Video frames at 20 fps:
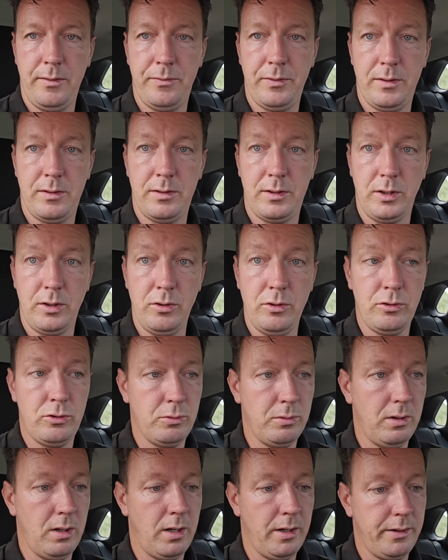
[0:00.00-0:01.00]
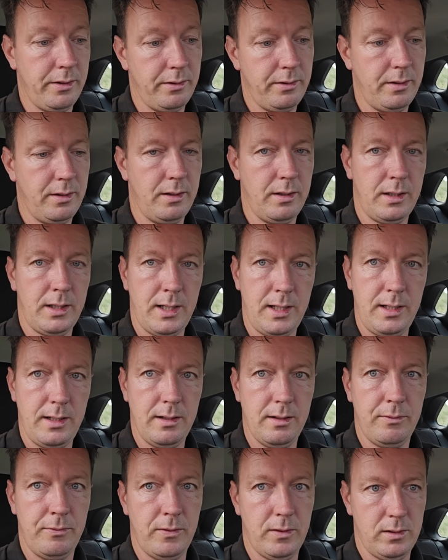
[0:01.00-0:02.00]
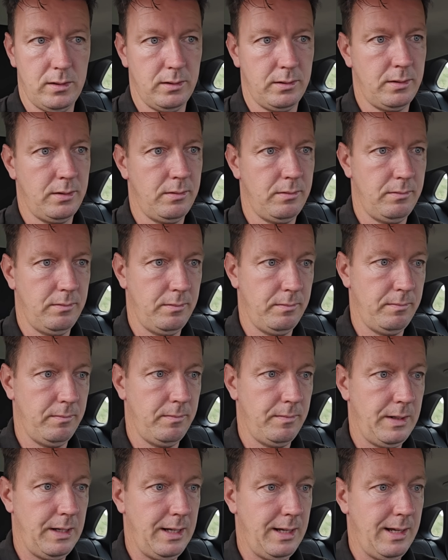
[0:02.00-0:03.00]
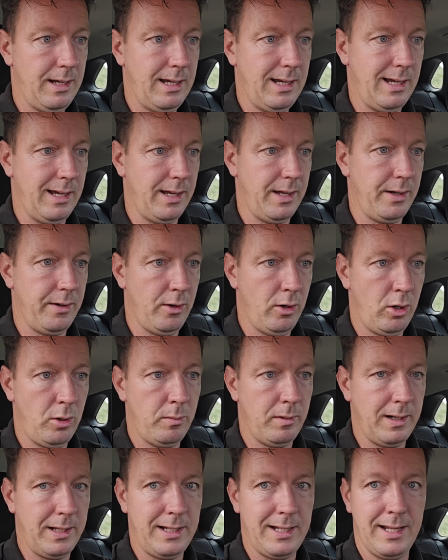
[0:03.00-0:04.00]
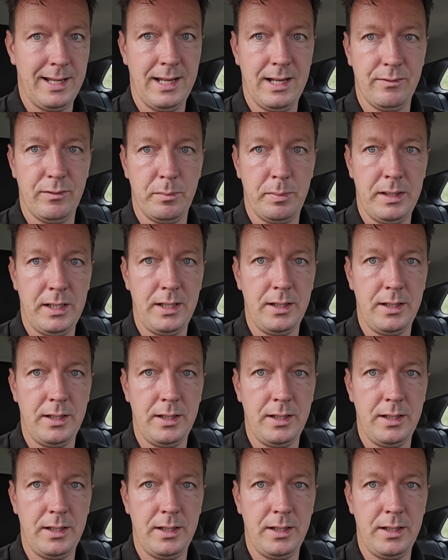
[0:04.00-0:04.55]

if it's the usual Hyundai Kia fault, uh, normally they have a